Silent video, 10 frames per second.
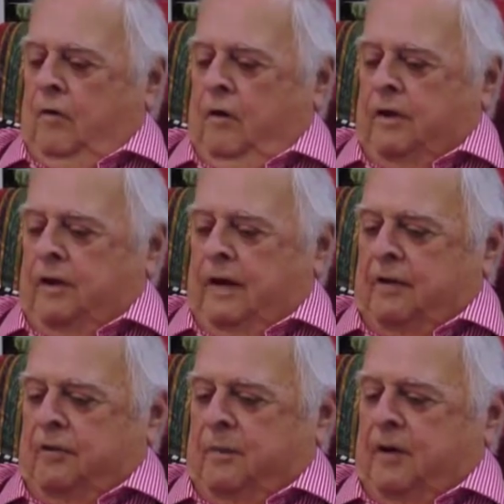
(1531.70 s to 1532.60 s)
which had
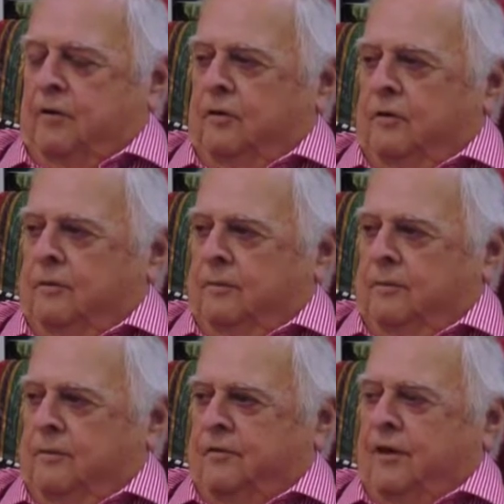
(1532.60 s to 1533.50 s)
a special
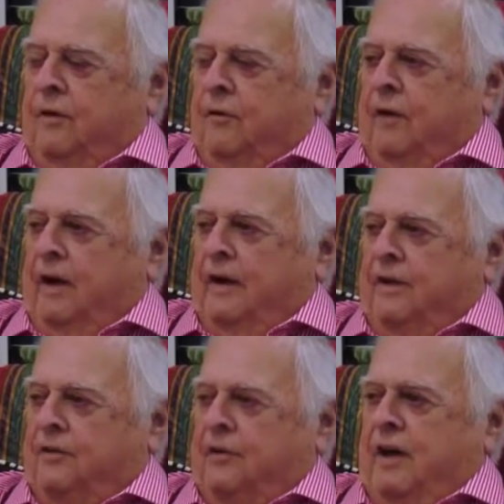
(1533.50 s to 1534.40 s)

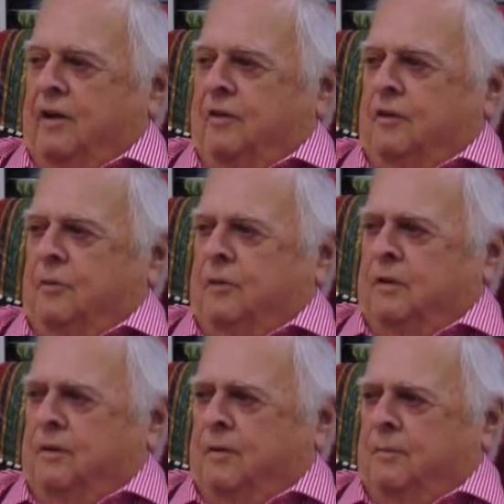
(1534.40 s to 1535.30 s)
segregated section to put
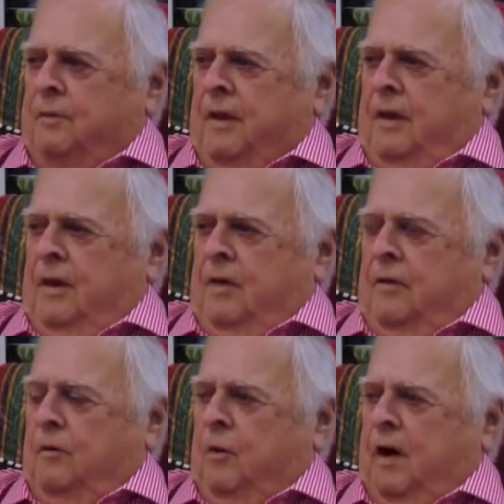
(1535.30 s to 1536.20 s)
the,
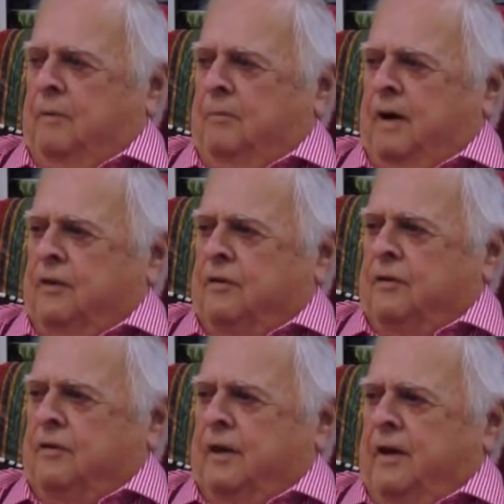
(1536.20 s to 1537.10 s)
the white
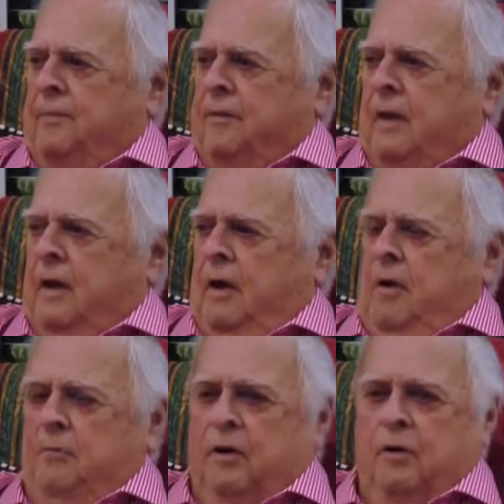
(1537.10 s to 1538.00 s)
patrons in,
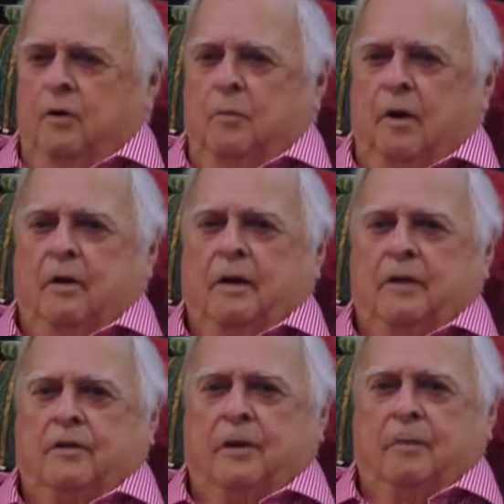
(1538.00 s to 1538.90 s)
but who brought
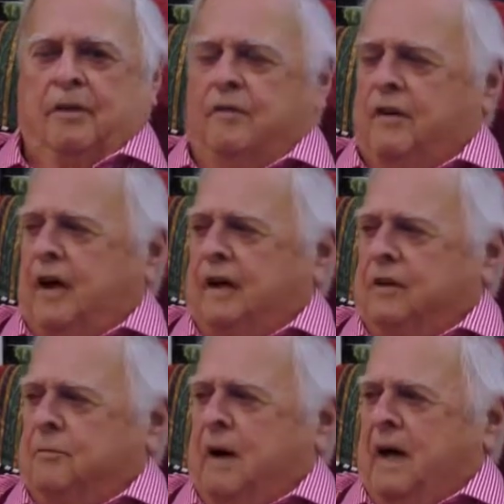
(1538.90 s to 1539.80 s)
in some of the
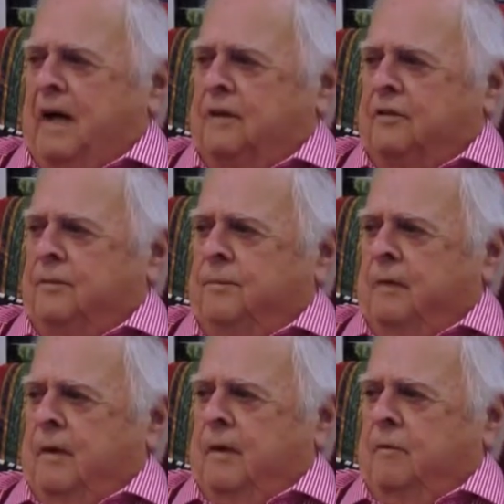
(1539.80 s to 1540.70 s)
finest bands,
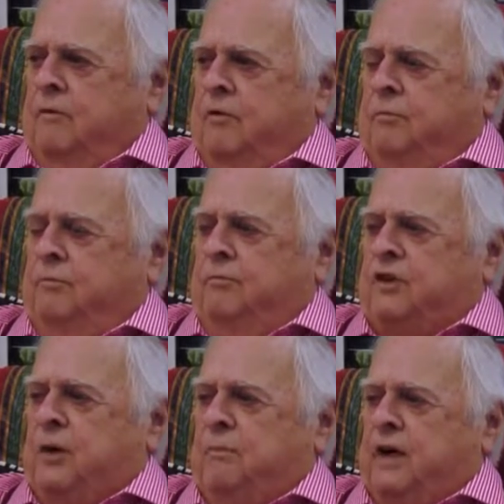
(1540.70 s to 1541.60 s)

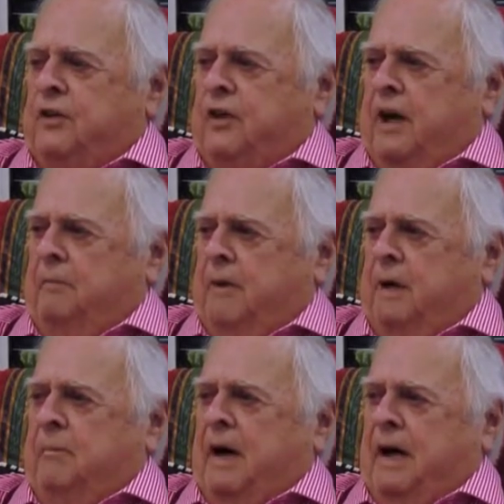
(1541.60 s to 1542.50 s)
big,
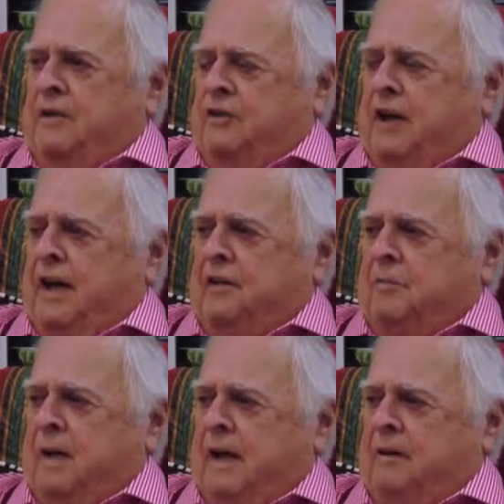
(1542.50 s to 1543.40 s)
big bands, jazz
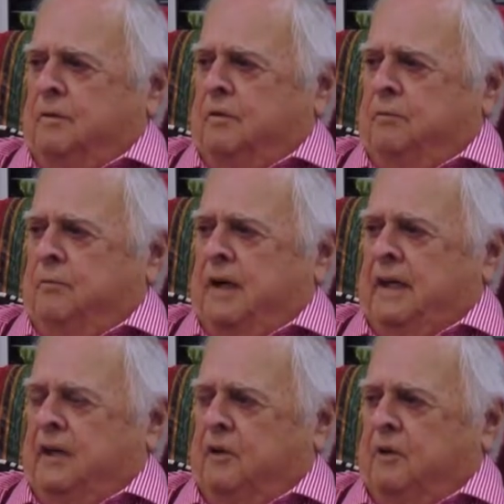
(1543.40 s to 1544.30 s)
bands,
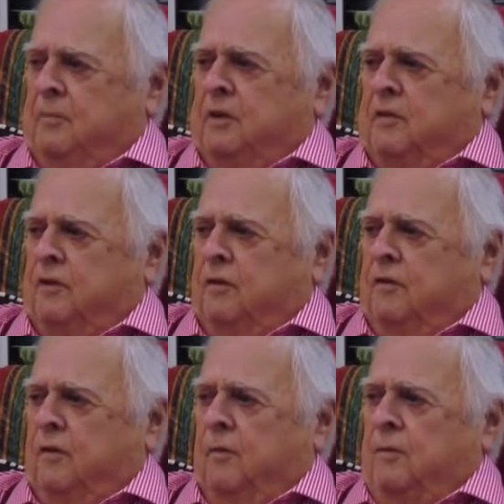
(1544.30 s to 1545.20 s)
Benny Goodman and so
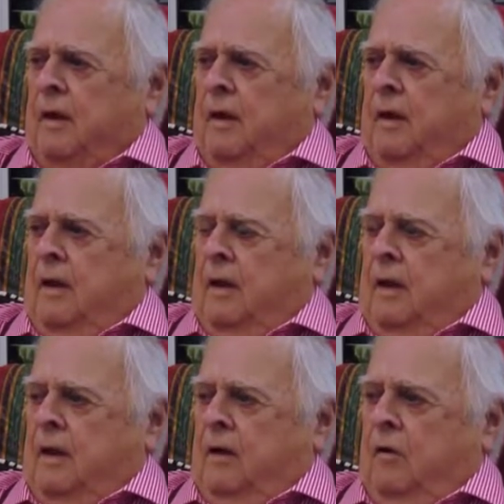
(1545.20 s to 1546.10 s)
forth,
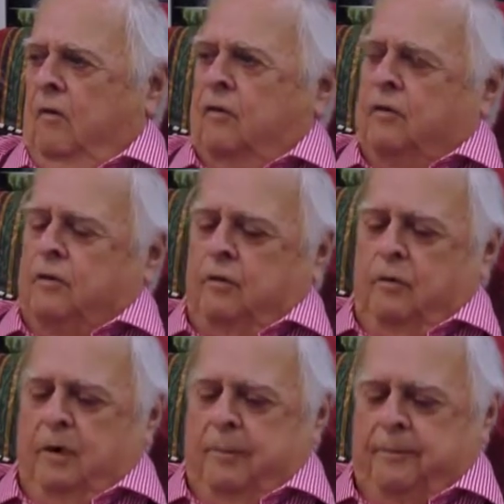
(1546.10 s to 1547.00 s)
over
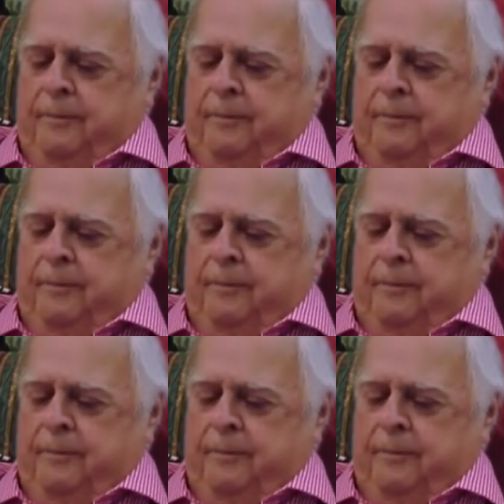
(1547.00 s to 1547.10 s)
to, uh,